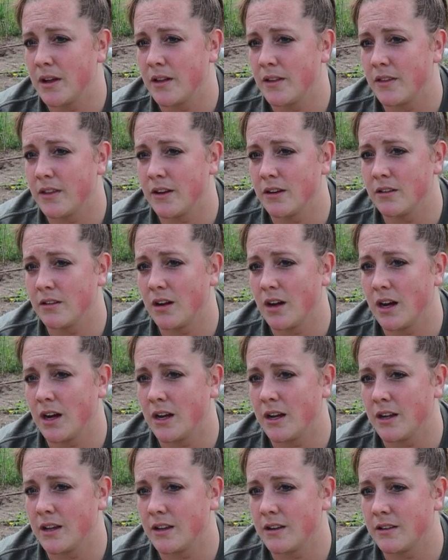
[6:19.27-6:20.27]
They're
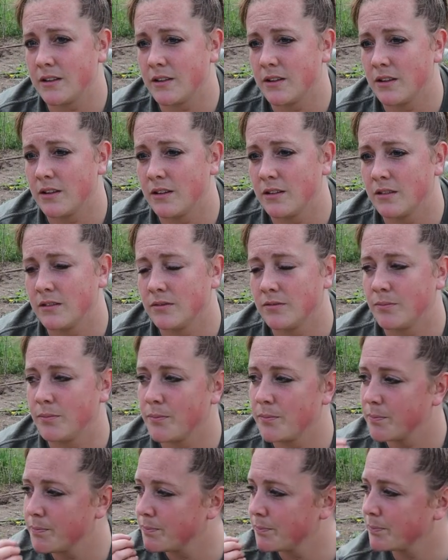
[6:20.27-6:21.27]
not,
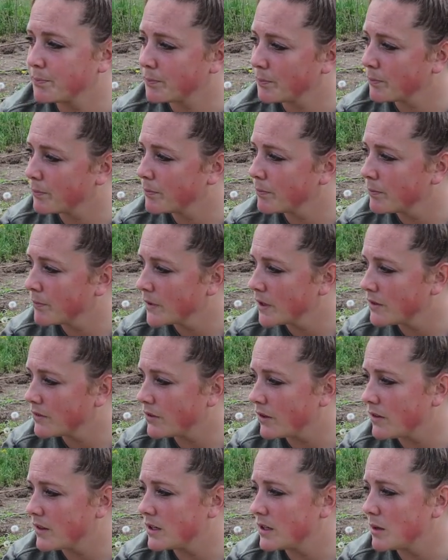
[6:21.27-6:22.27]
it's
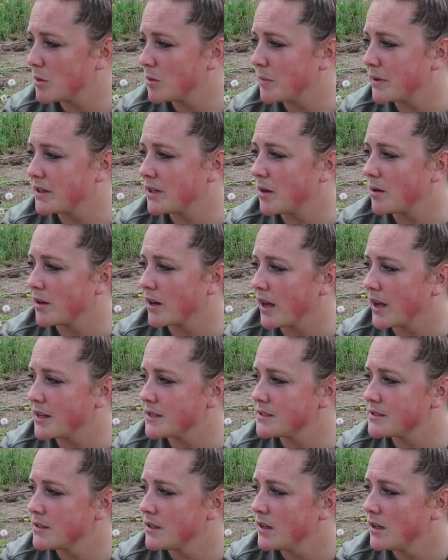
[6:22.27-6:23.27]
on the tip of my tongue,
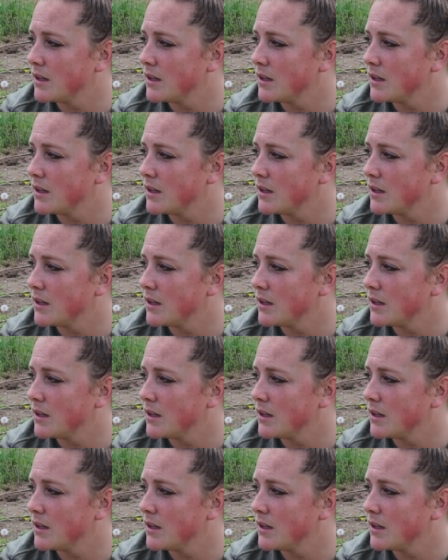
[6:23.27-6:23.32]
guys.